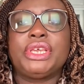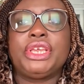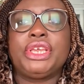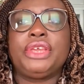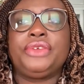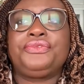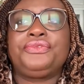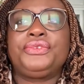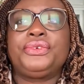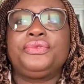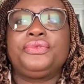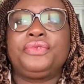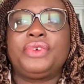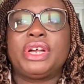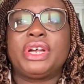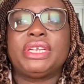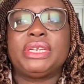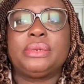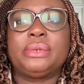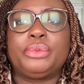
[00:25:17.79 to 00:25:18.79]
If you
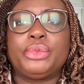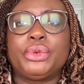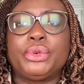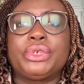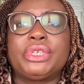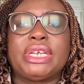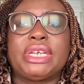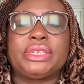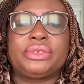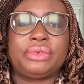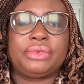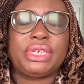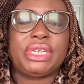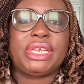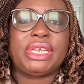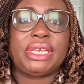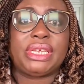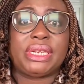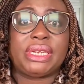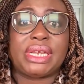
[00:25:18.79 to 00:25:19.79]
find a book that's
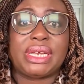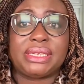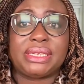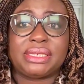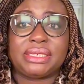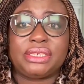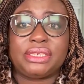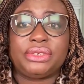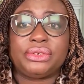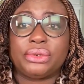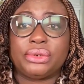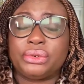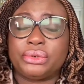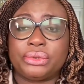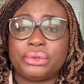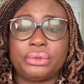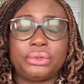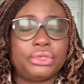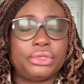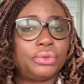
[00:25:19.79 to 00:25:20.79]
really enhancing your
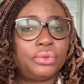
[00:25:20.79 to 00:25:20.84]
growth,